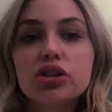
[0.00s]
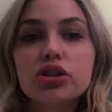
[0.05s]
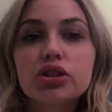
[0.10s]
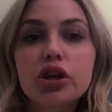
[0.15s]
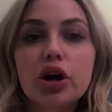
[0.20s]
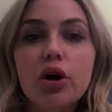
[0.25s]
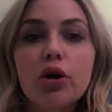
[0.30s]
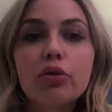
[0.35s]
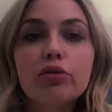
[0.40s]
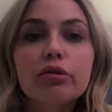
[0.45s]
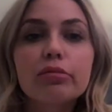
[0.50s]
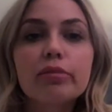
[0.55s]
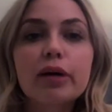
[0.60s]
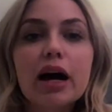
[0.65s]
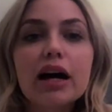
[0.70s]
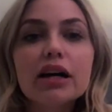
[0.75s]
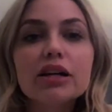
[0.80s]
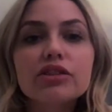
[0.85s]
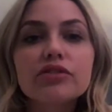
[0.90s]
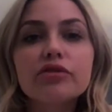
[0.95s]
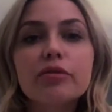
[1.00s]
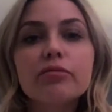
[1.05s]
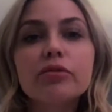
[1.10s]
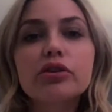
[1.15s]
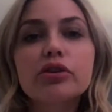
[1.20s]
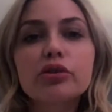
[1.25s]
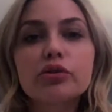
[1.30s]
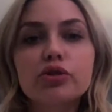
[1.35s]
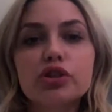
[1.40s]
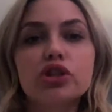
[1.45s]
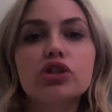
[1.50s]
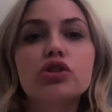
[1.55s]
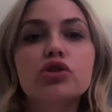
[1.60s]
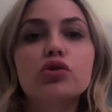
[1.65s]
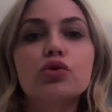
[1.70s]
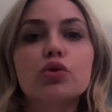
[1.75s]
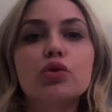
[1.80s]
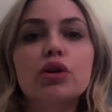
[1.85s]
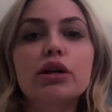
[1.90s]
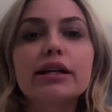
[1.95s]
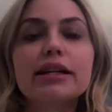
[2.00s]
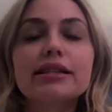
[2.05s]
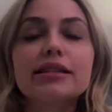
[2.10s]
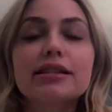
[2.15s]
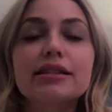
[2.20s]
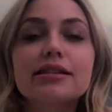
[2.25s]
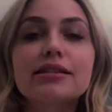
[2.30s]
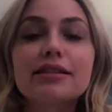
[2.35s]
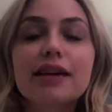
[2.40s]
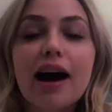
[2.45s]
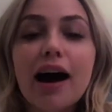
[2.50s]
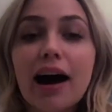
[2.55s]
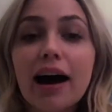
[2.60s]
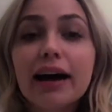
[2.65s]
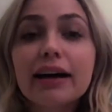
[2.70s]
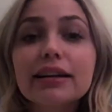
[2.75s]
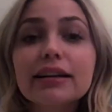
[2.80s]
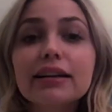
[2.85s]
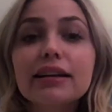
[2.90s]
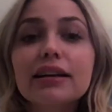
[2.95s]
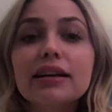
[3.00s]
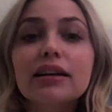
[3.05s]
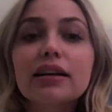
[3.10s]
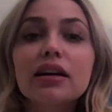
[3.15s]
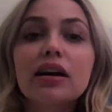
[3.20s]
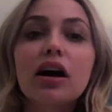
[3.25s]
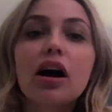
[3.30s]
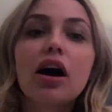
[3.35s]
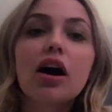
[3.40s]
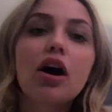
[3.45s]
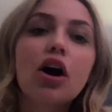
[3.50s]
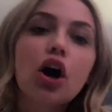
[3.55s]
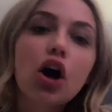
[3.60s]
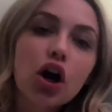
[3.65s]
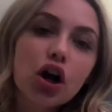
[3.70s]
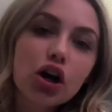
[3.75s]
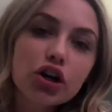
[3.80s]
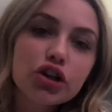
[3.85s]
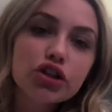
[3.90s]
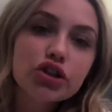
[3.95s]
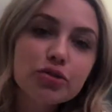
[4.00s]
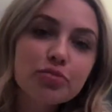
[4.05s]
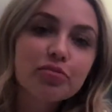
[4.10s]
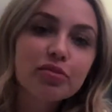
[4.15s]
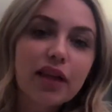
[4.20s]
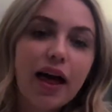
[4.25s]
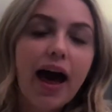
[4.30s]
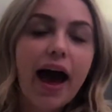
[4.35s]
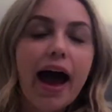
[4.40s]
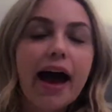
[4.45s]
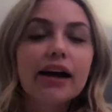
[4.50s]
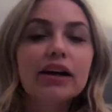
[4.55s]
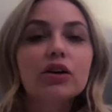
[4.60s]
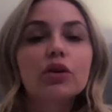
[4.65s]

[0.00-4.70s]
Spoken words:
So the box from the Gucci store is not a harsh black